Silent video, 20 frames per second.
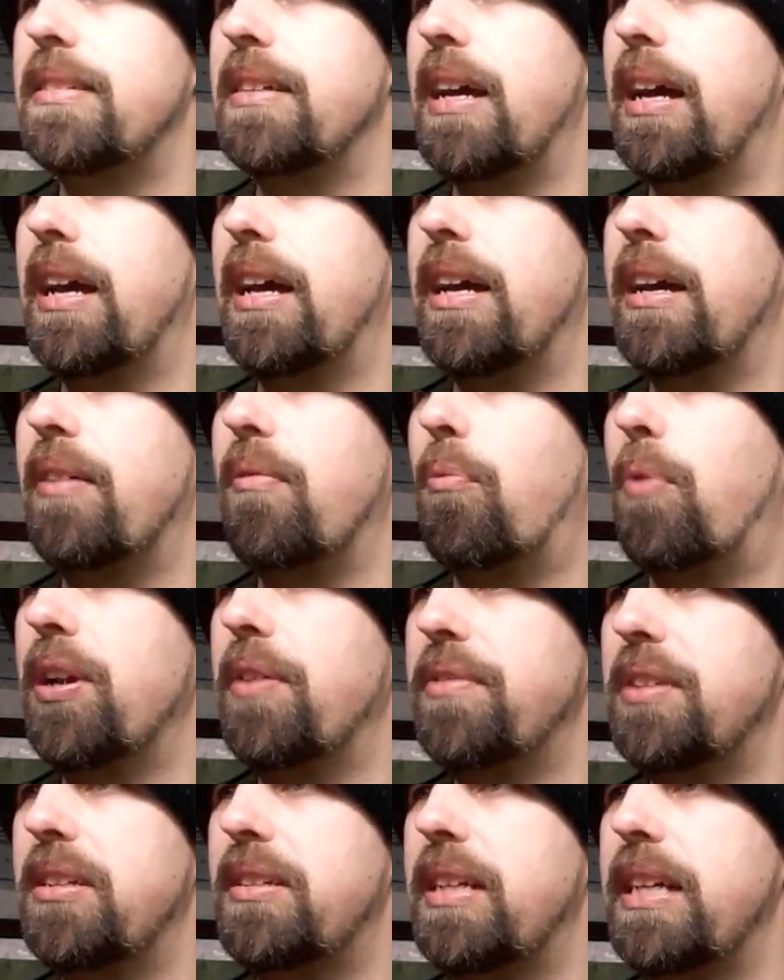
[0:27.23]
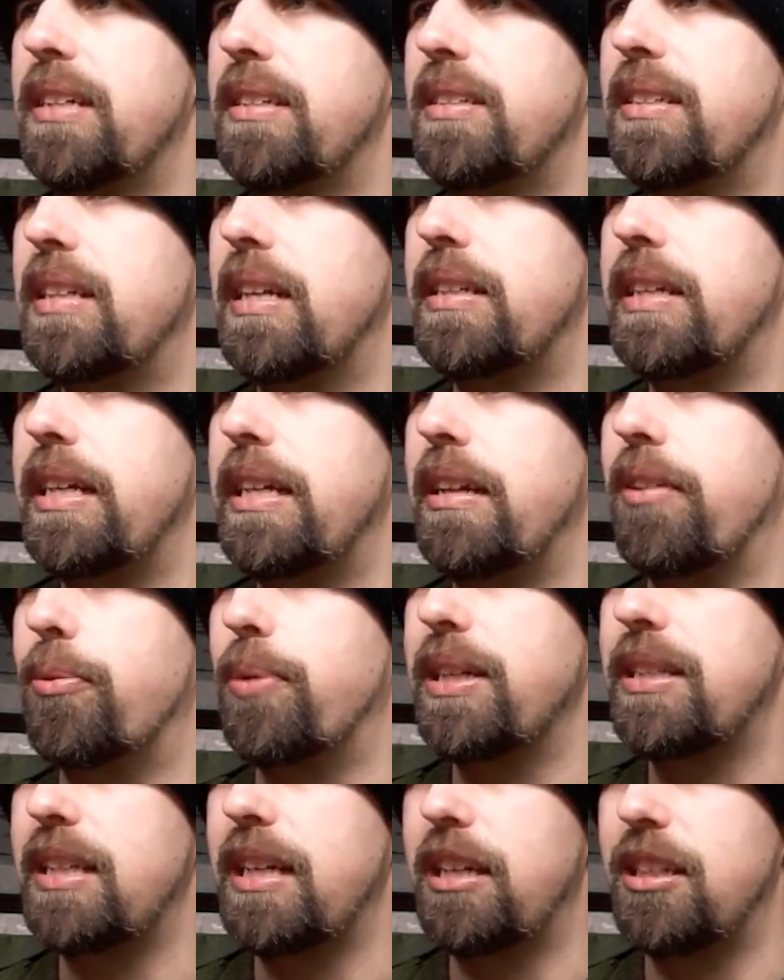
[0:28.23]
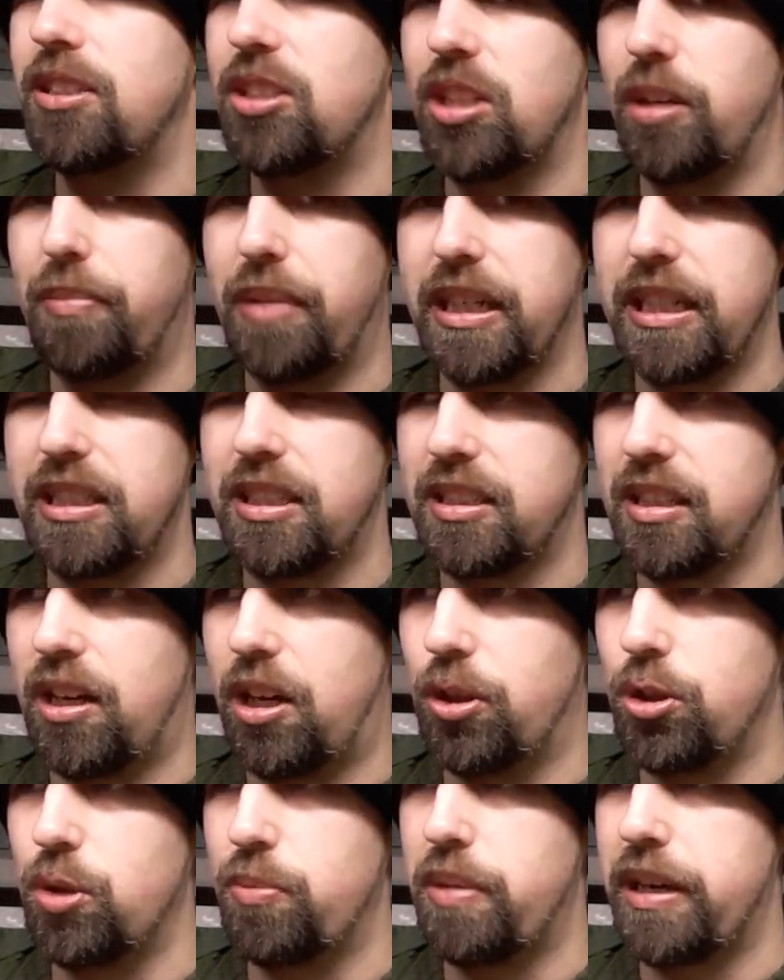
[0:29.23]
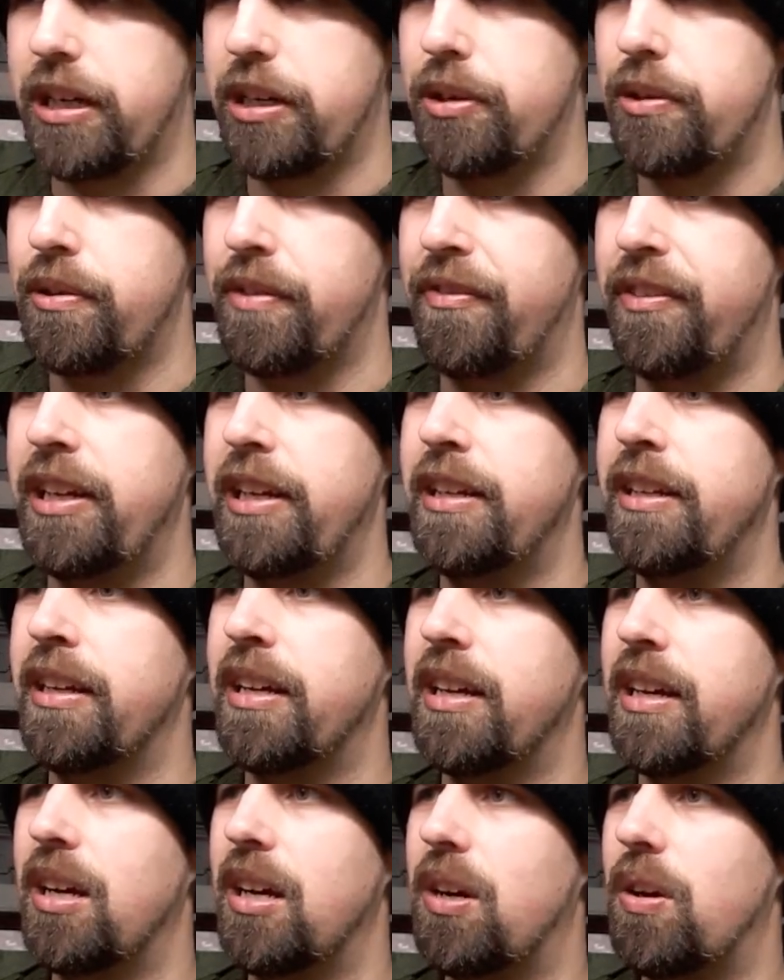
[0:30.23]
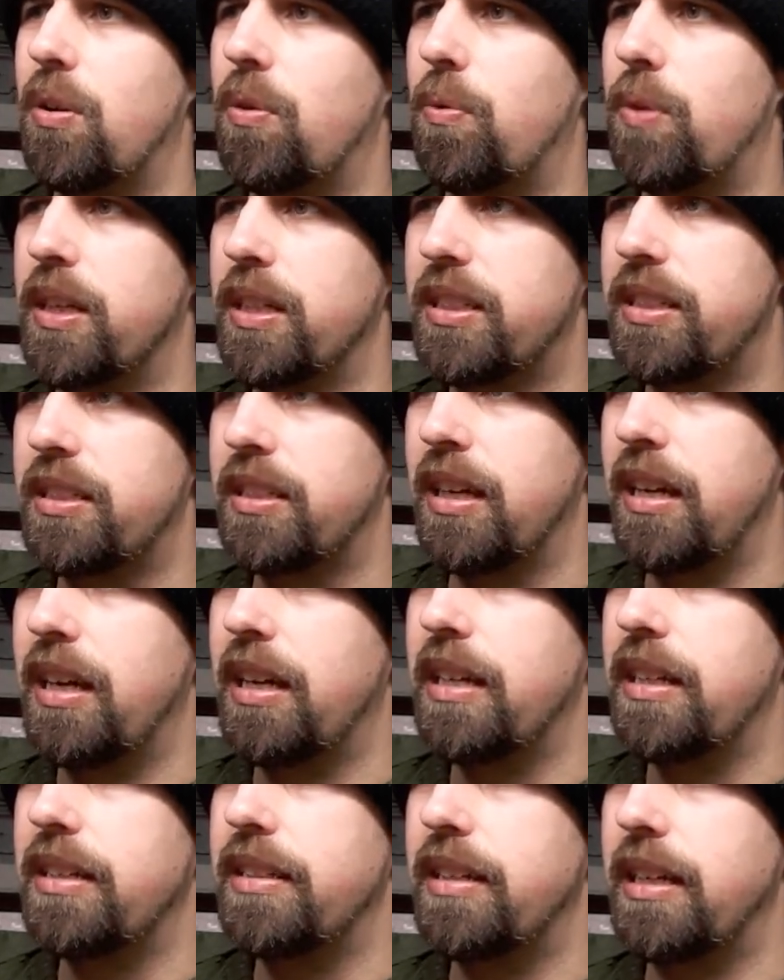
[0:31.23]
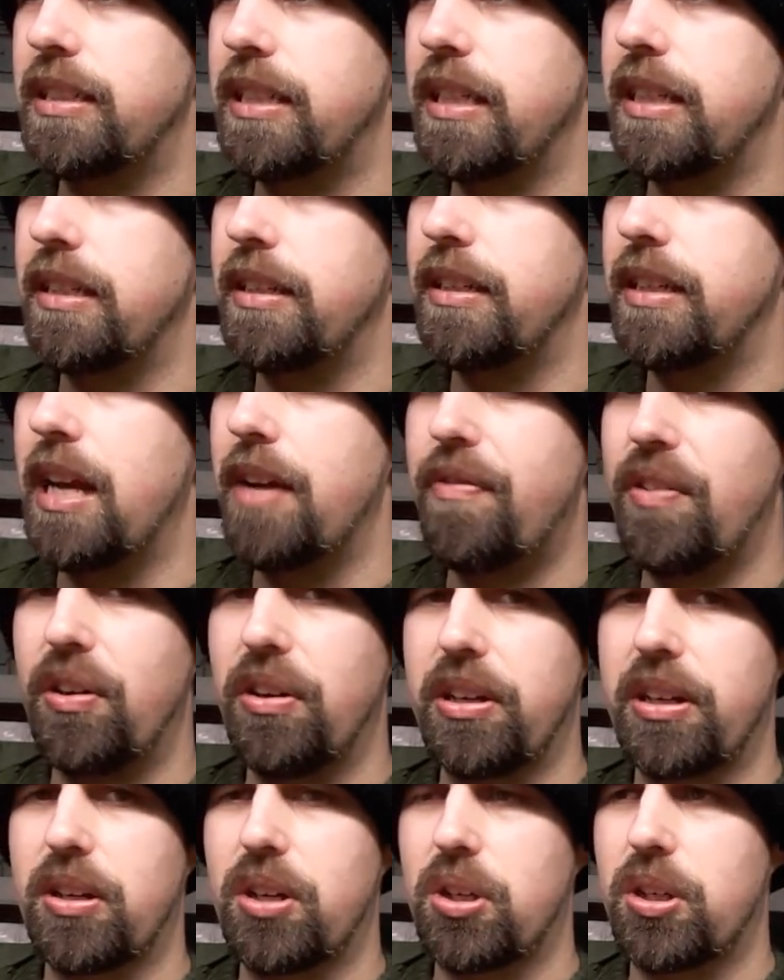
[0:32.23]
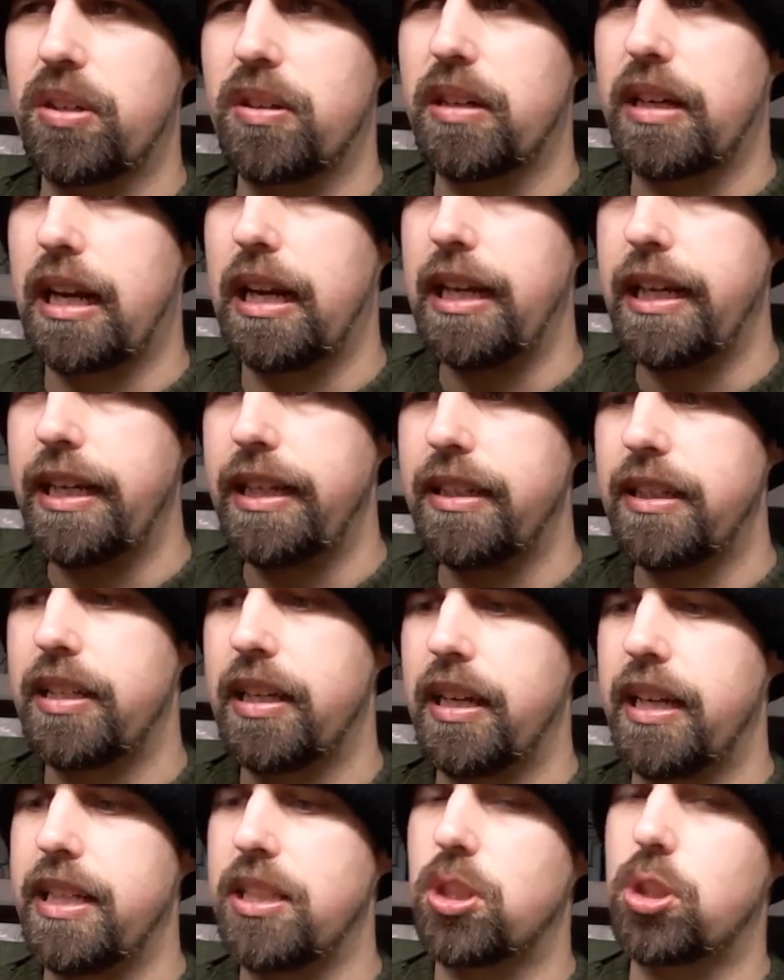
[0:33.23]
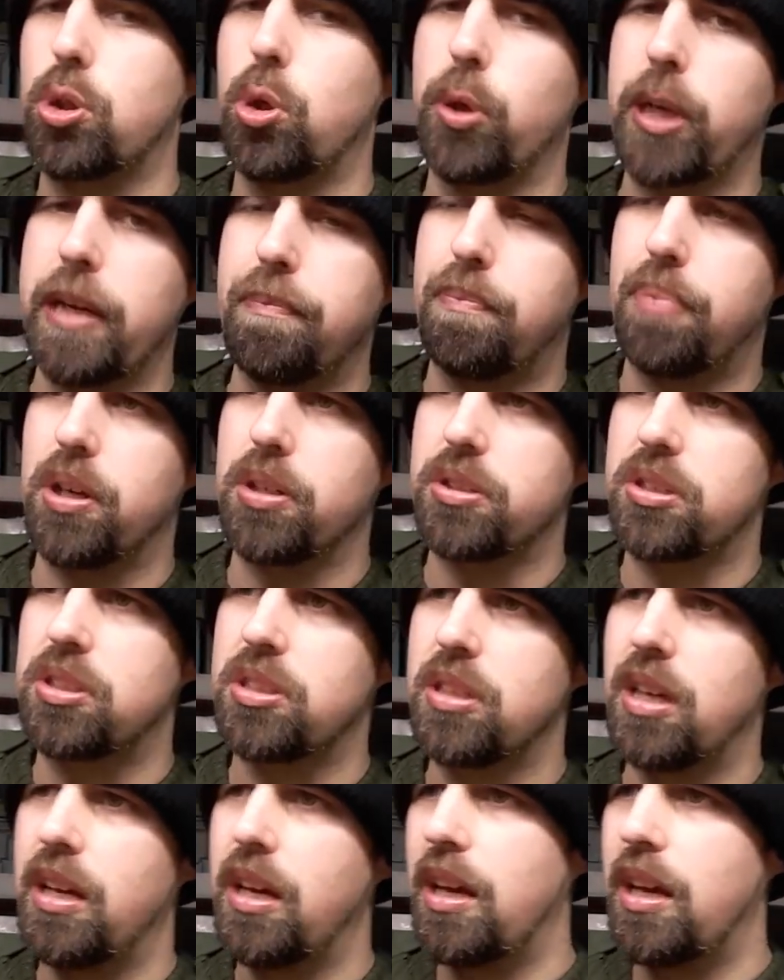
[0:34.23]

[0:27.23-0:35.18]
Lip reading: and one of the things that he read in somebody's autobiography was that he never cleaned his cooking pots